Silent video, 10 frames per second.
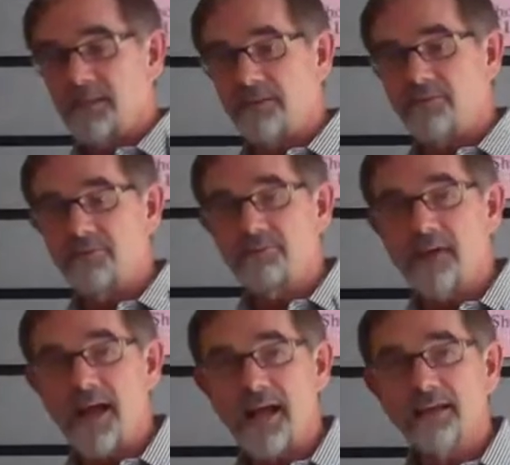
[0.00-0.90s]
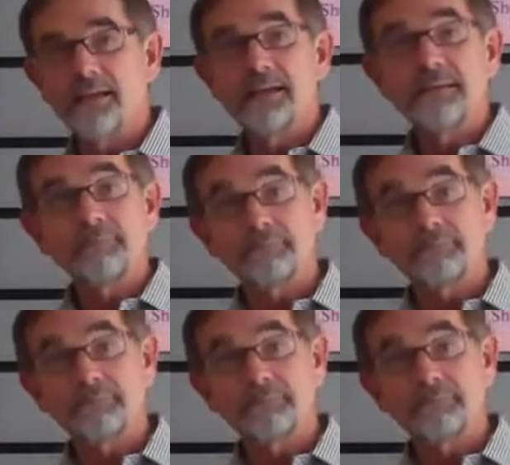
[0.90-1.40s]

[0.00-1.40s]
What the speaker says: If you buy